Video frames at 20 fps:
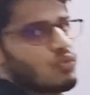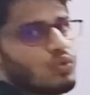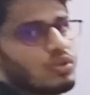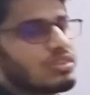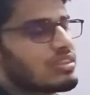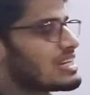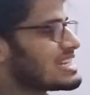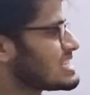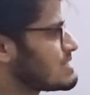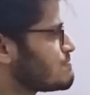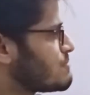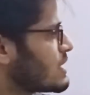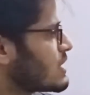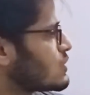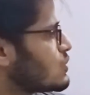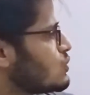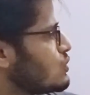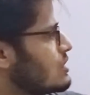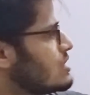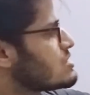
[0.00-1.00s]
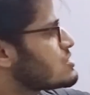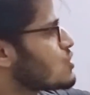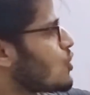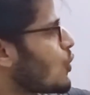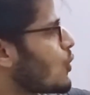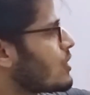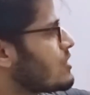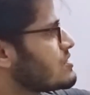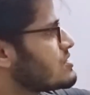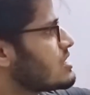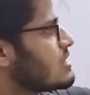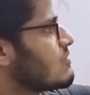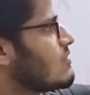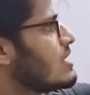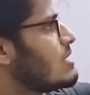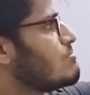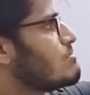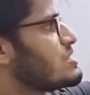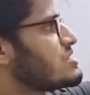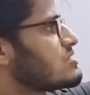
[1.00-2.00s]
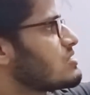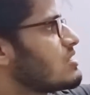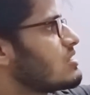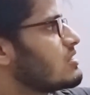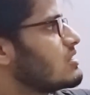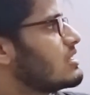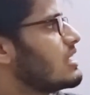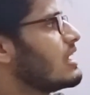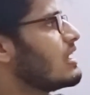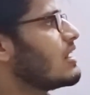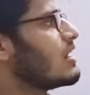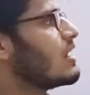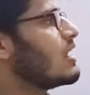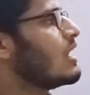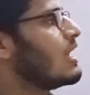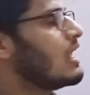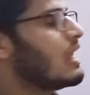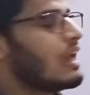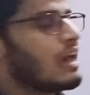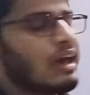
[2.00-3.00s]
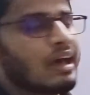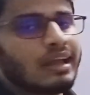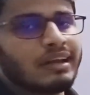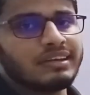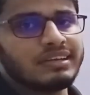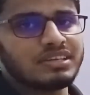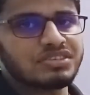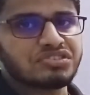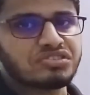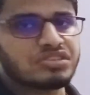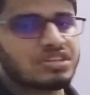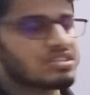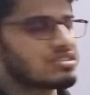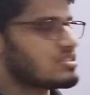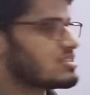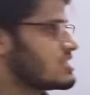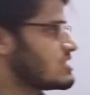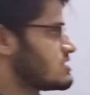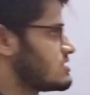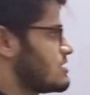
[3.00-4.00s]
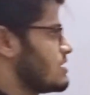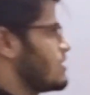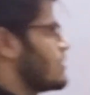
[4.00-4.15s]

With respect to this origin, we'll measure their distances.